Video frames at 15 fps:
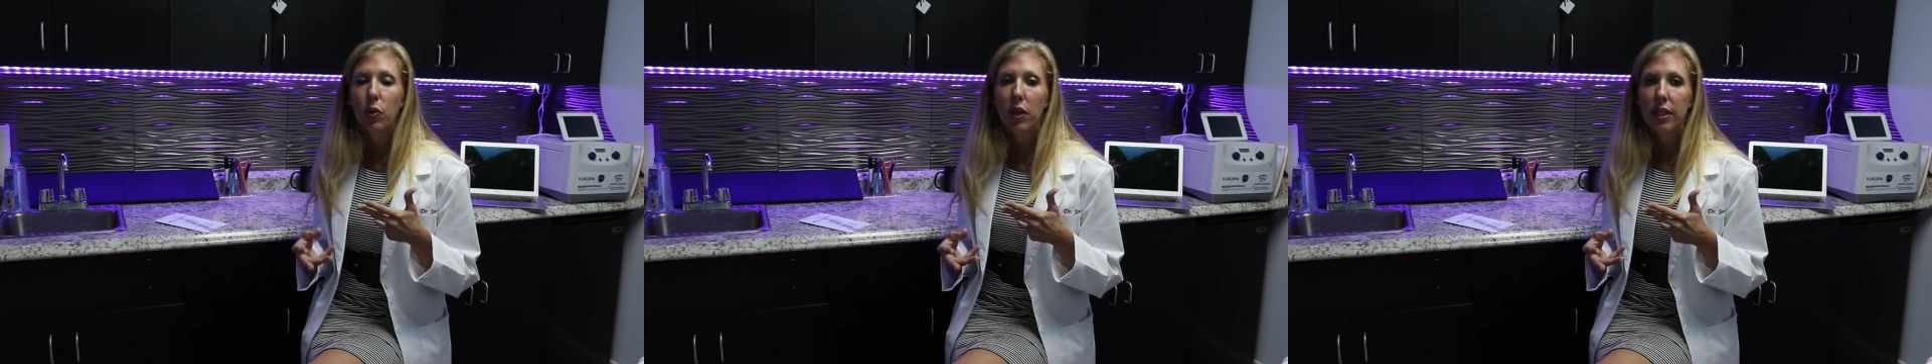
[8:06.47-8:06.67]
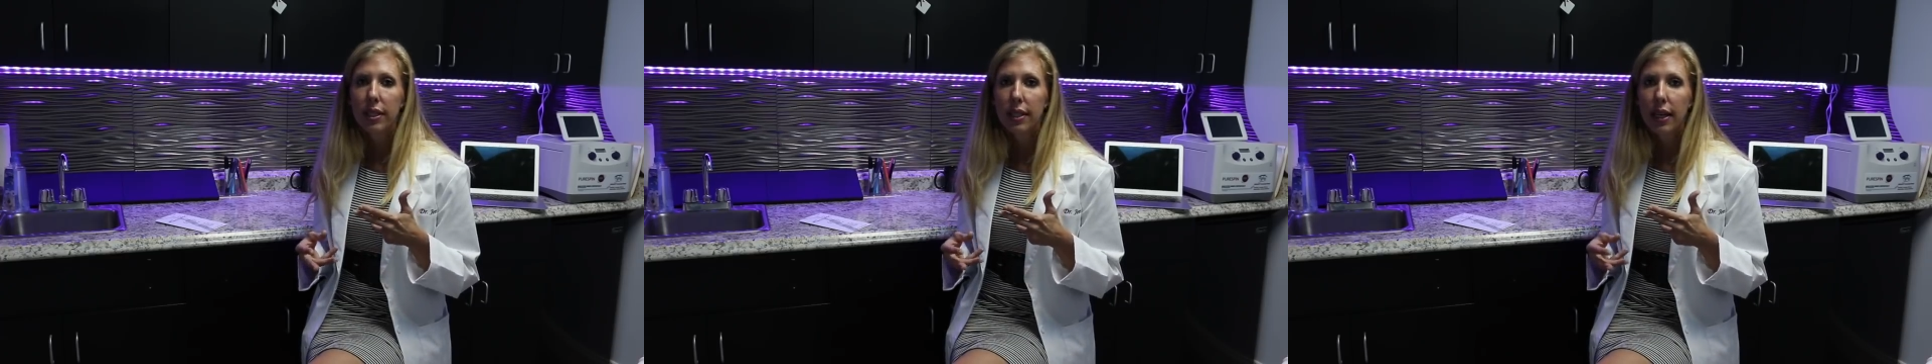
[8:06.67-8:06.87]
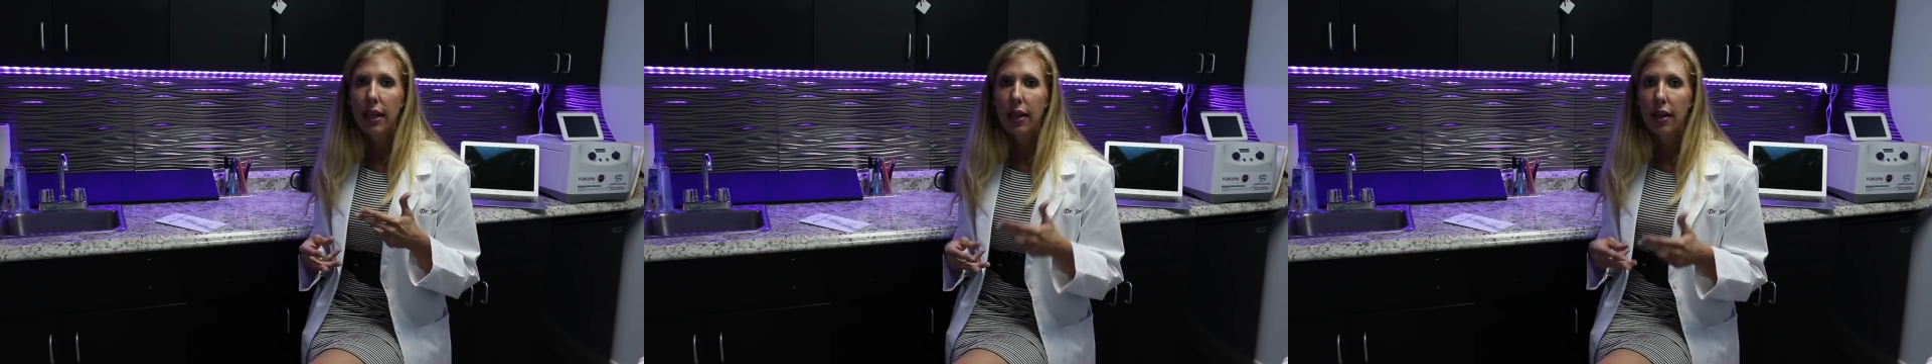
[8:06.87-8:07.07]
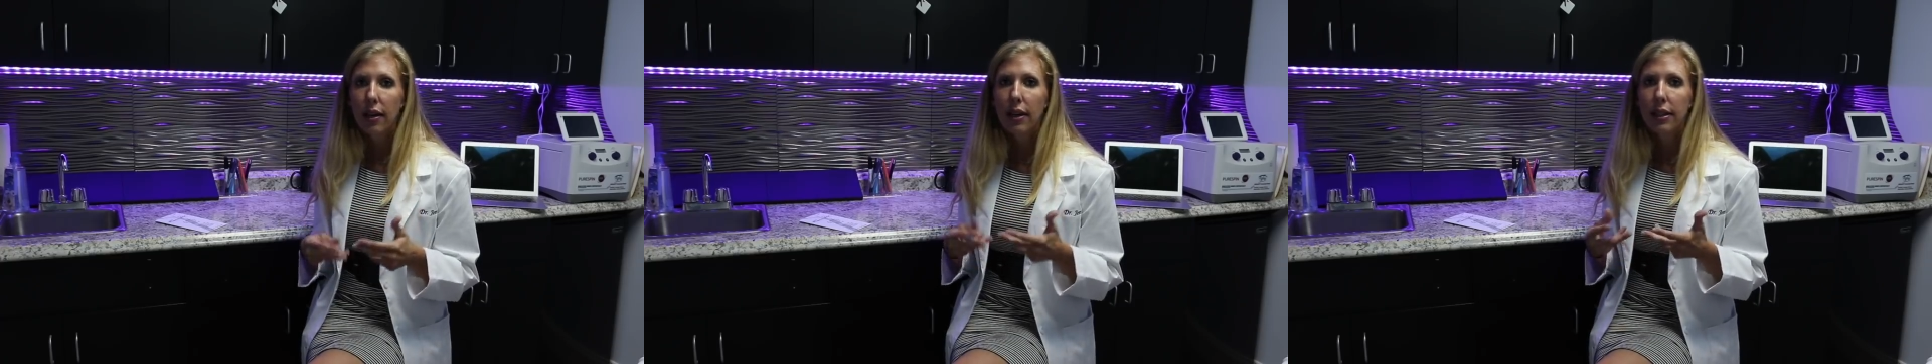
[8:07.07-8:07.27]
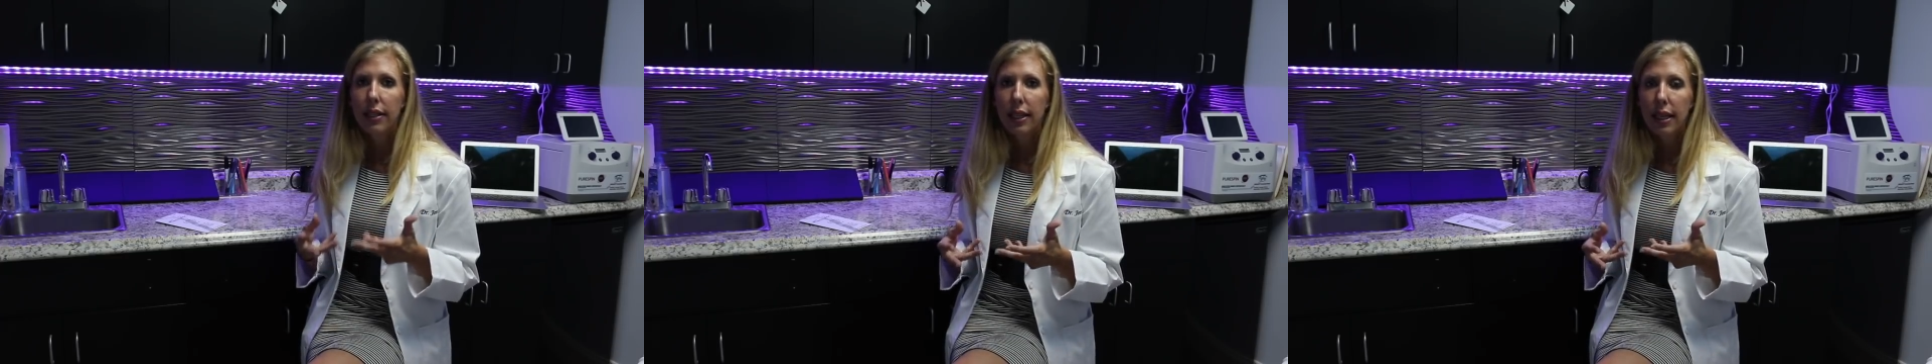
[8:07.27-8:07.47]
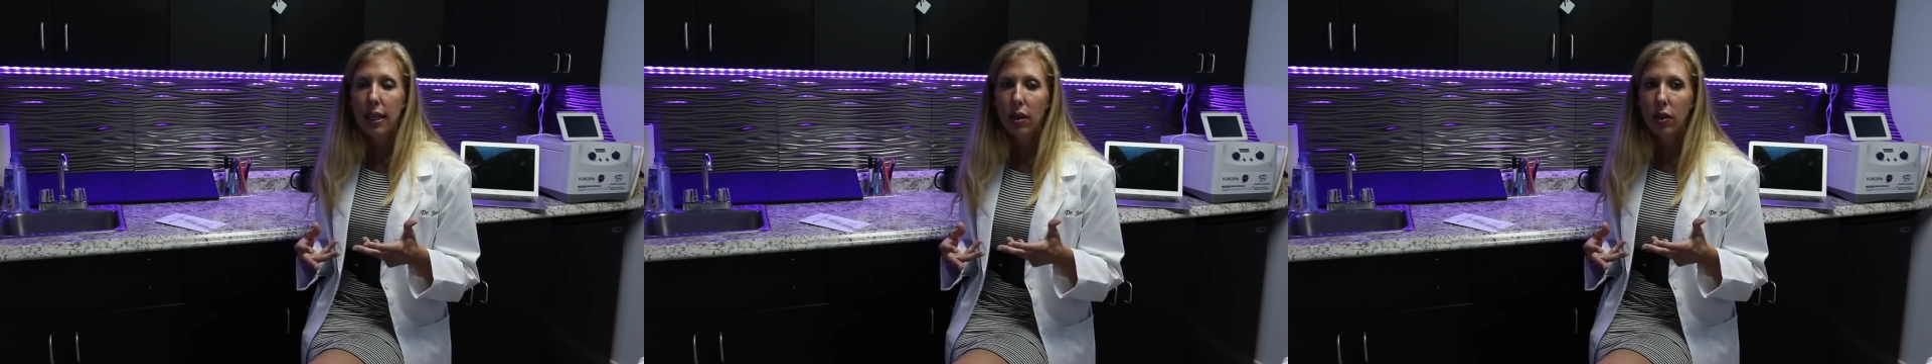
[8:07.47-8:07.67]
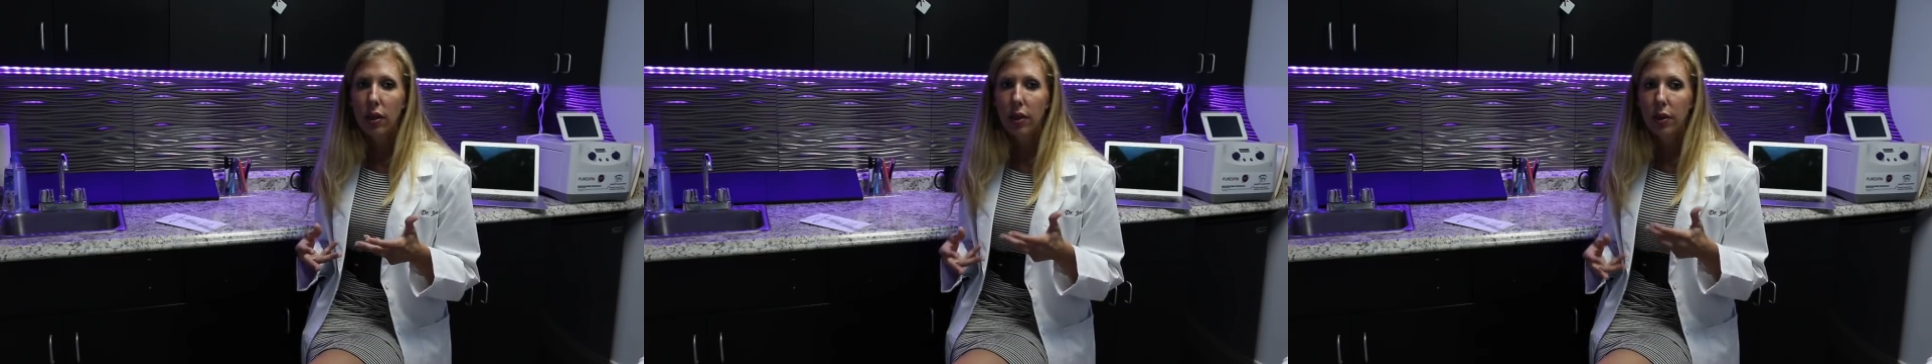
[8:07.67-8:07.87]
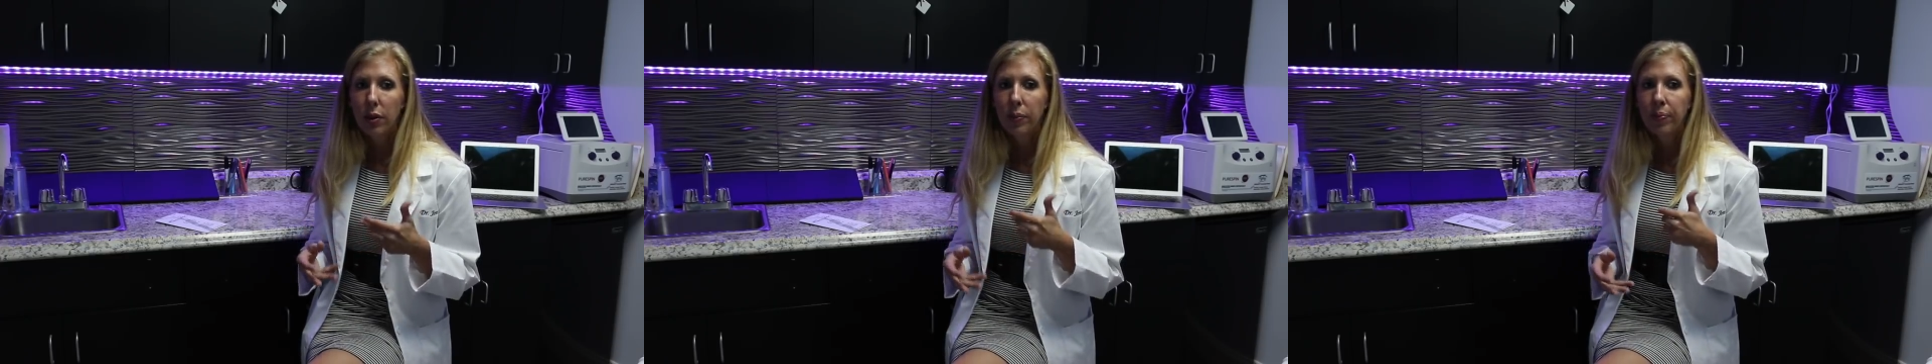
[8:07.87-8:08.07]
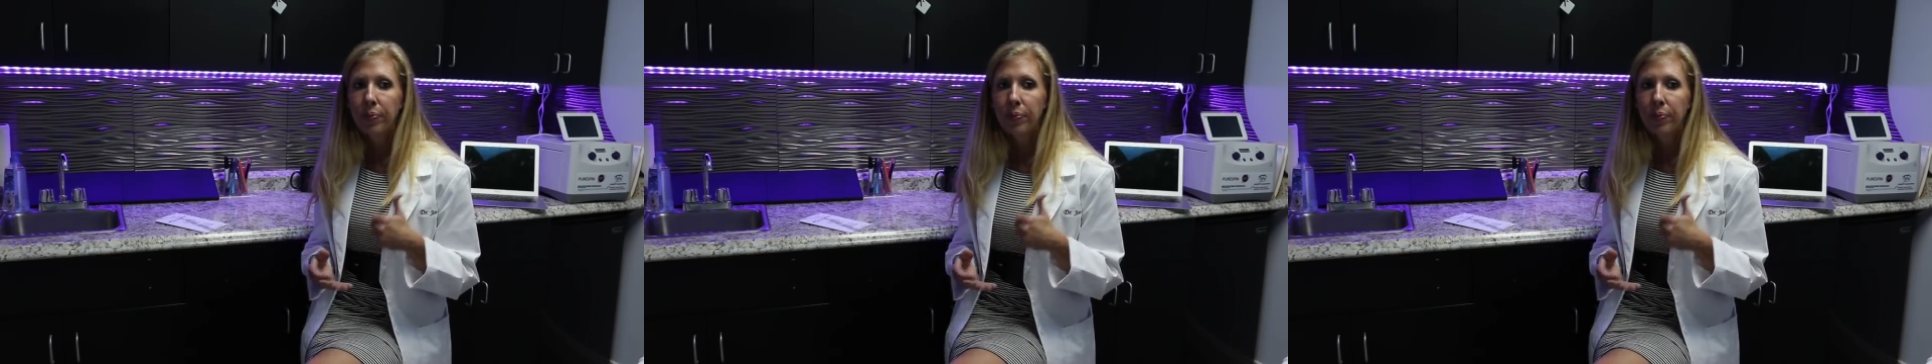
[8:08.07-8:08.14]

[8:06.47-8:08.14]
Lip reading: once there and to heal you.